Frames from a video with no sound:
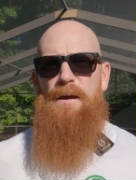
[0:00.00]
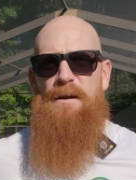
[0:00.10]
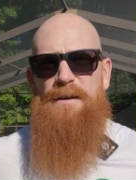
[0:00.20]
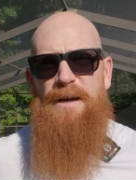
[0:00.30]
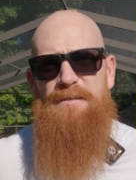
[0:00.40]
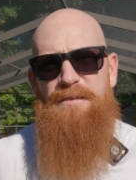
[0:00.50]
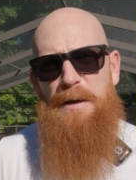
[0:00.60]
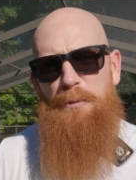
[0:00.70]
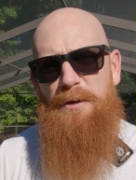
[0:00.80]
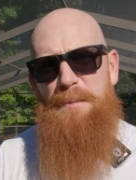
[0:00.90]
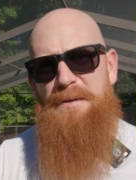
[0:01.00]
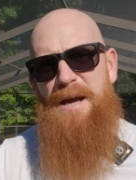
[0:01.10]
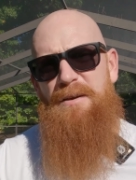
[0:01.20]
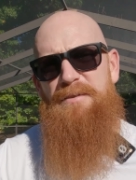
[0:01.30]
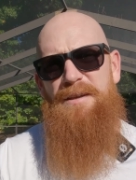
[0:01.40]
All right guys, today we're going to be
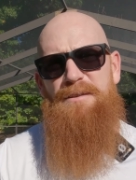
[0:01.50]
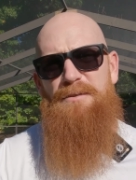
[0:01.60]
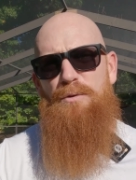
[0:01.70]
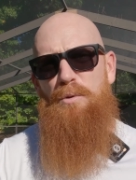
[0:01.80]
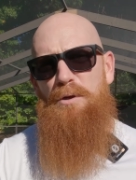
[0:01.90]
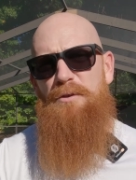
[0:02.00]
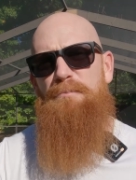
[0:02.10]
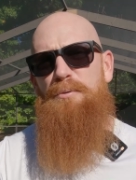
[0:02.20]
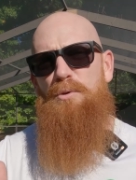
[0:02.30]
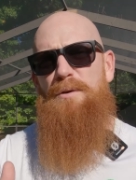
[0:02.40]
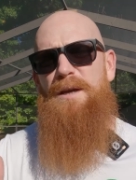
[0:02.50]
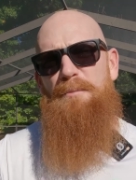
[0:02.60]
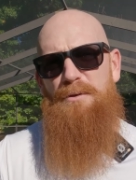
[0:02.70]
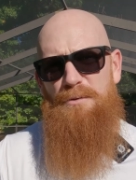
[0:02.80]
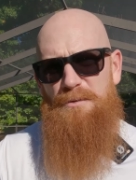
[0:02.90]
diving into the world of pool
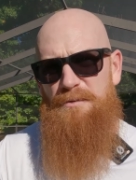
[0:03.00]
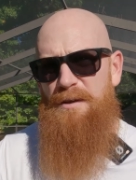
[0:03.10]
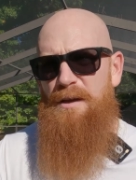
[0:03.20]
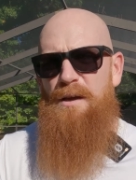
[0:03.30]
chemicals,